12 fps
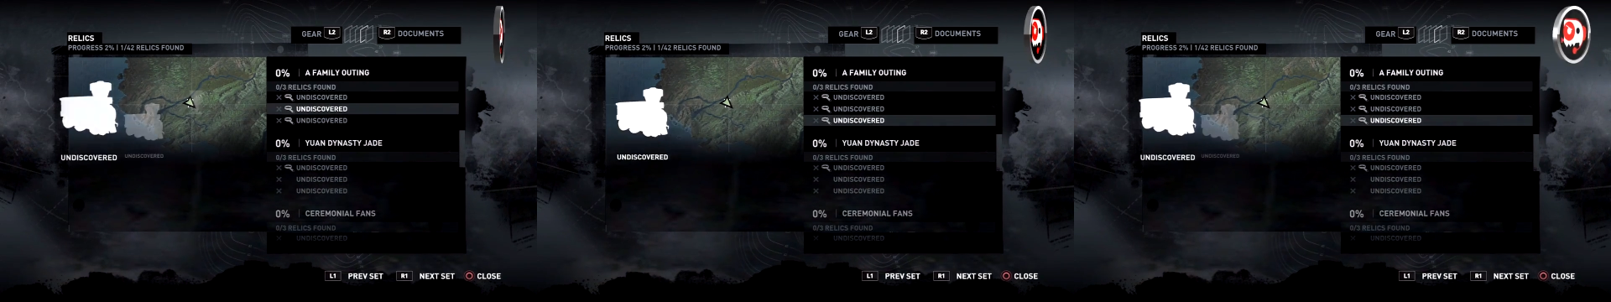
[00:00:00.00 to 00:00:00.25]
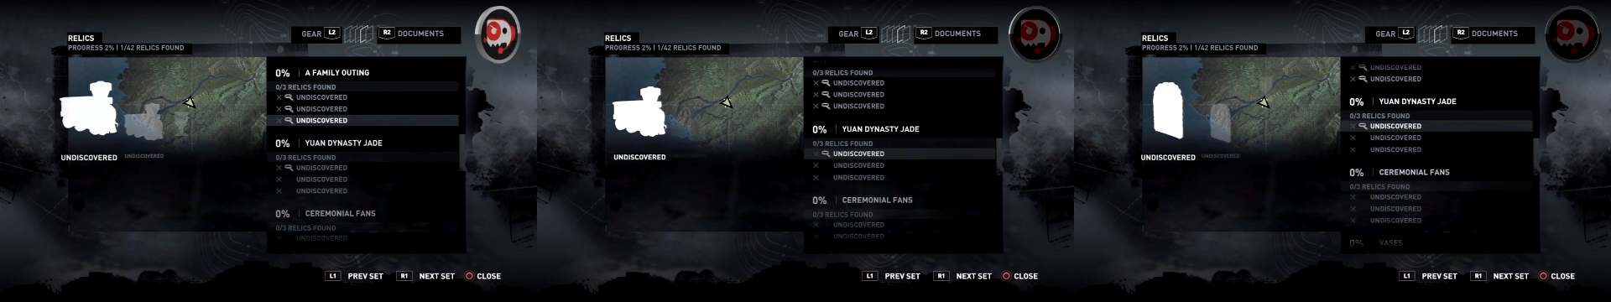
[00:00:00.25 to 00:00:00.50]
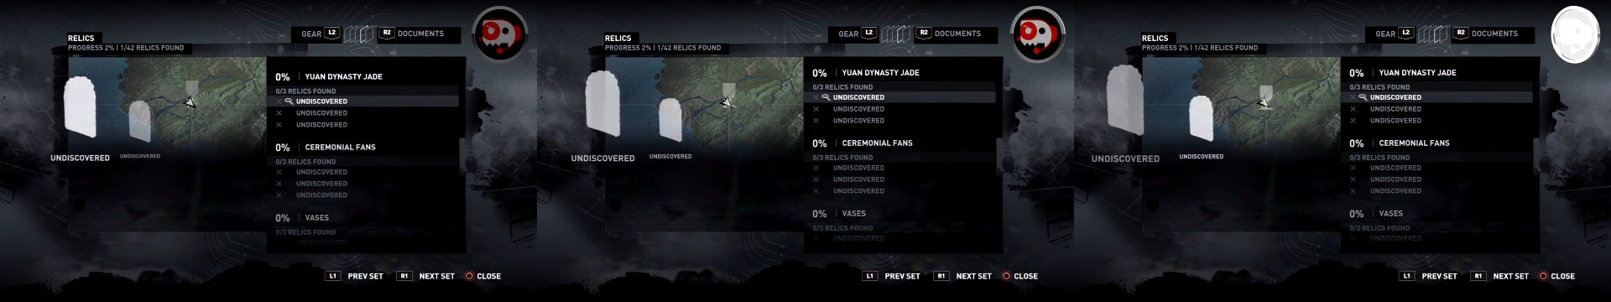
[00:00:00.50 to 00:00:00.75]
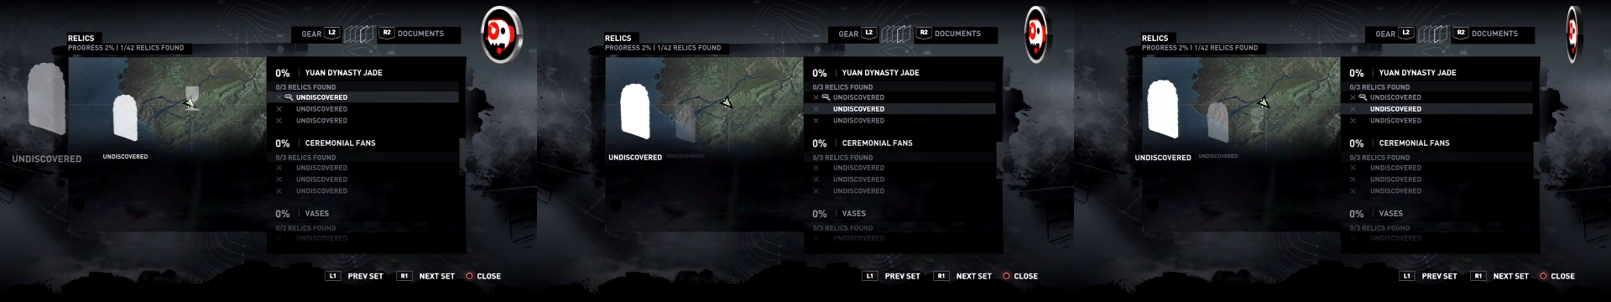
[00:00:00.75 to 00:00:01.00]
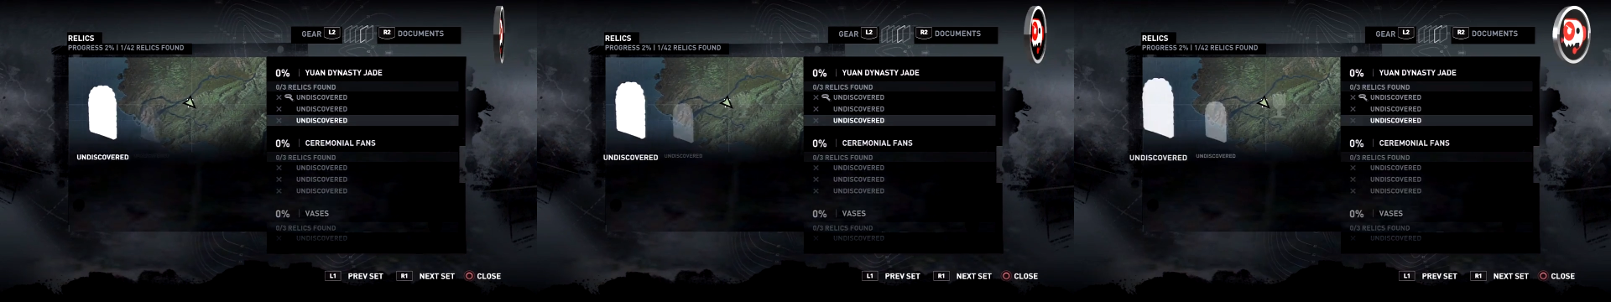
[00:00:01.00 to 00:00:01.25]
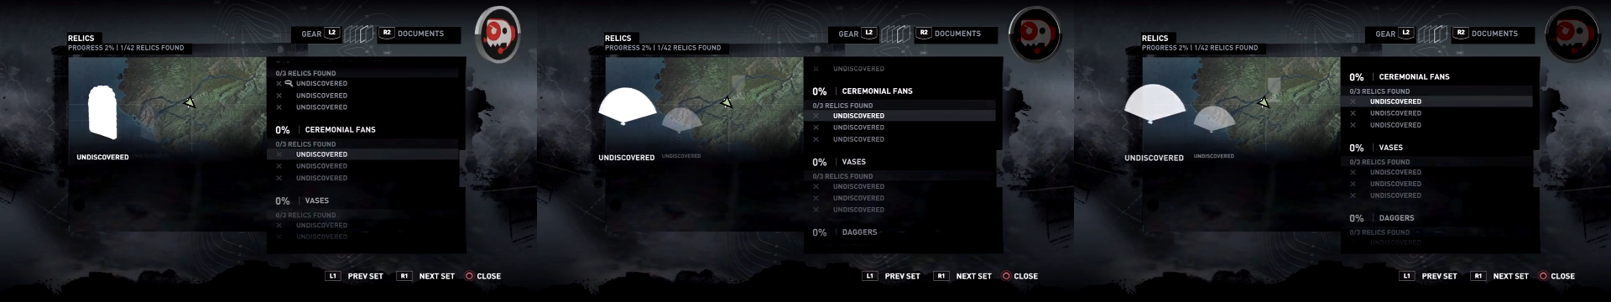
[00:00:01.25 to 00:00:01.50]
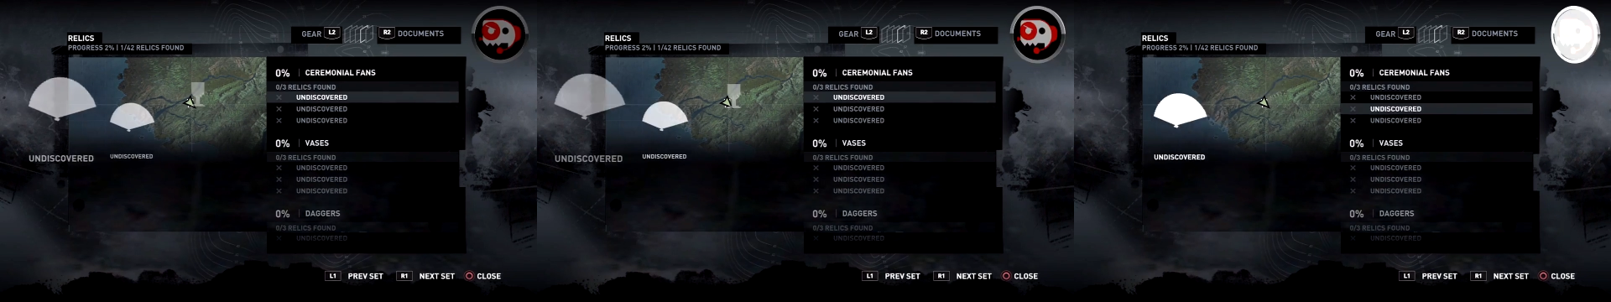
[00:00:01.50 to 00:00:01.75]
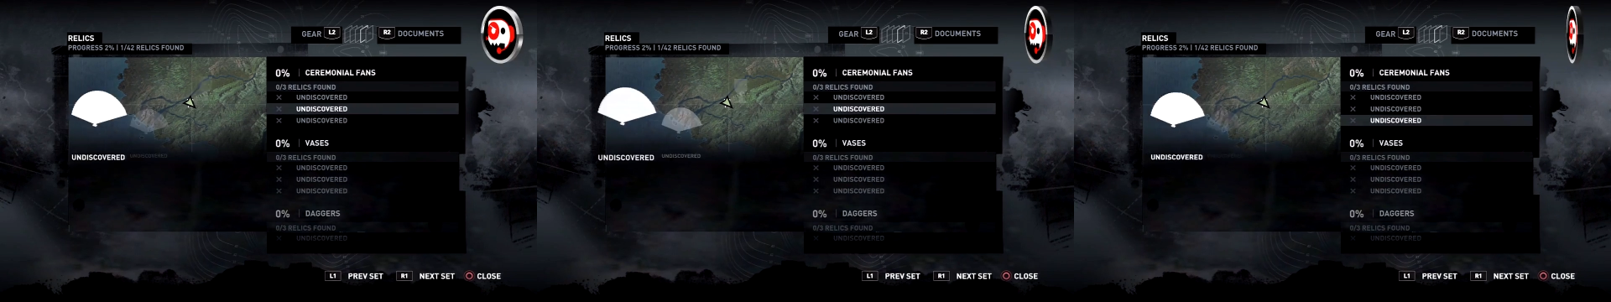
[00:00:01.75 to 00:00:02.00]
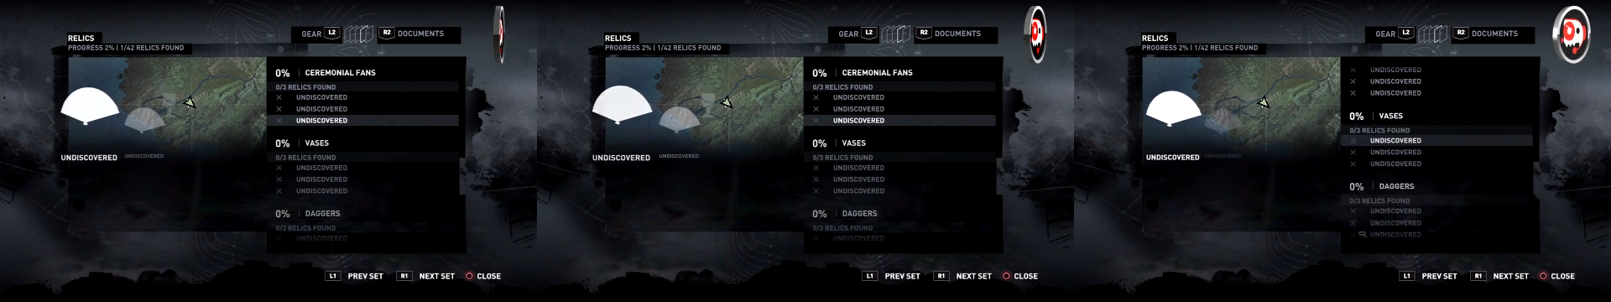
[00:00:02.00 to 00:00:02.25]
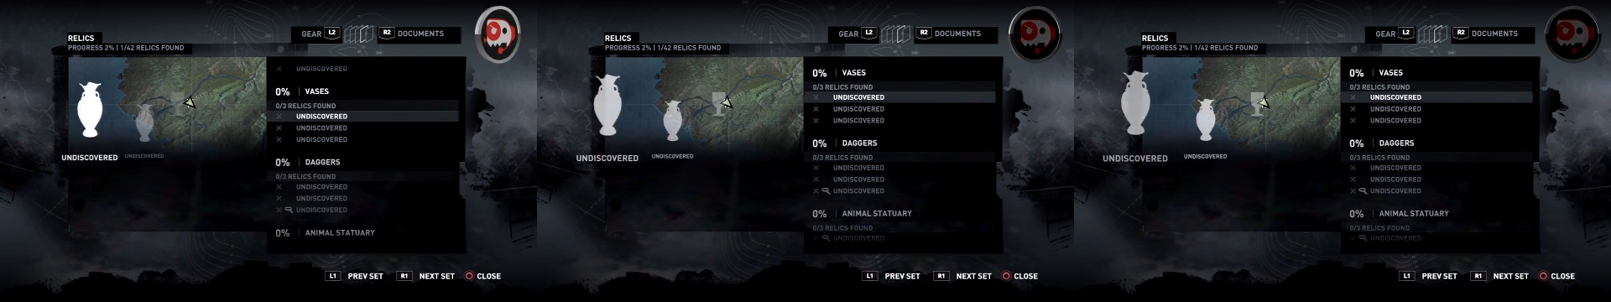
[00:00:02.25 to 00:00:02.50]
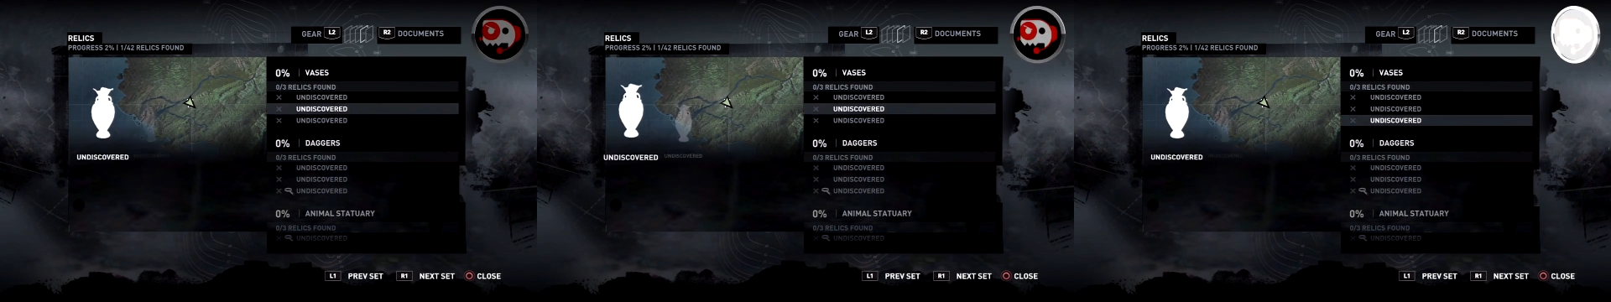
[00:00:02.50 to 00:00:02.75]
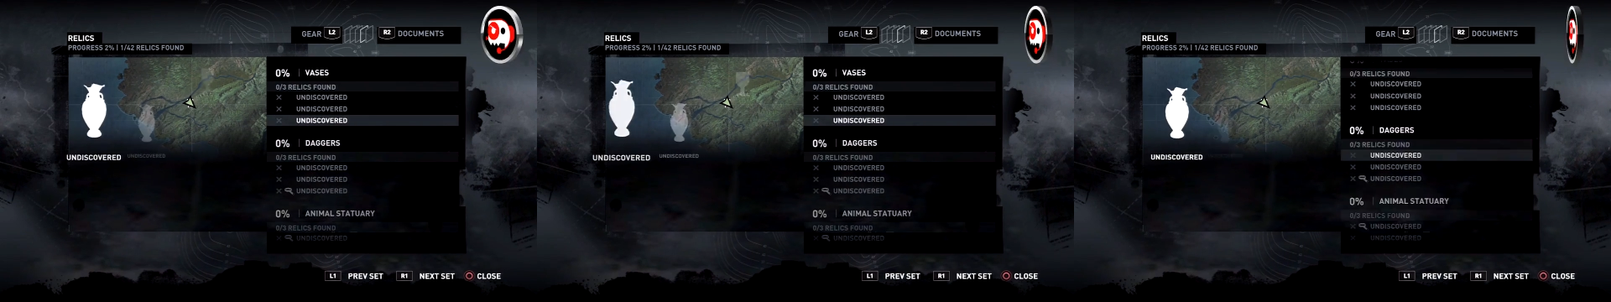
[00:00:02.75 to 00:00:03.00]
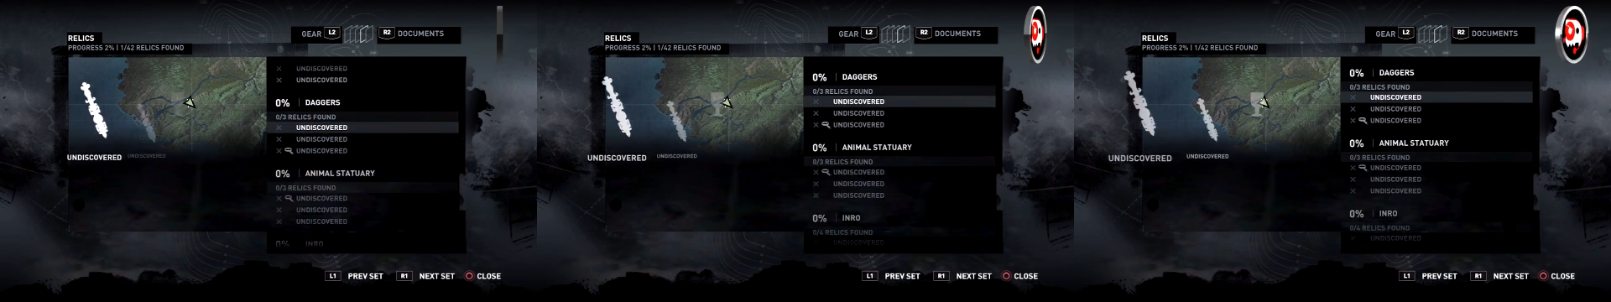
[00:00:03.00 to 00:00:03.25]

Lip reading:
No face is visible, so there are no lips to read.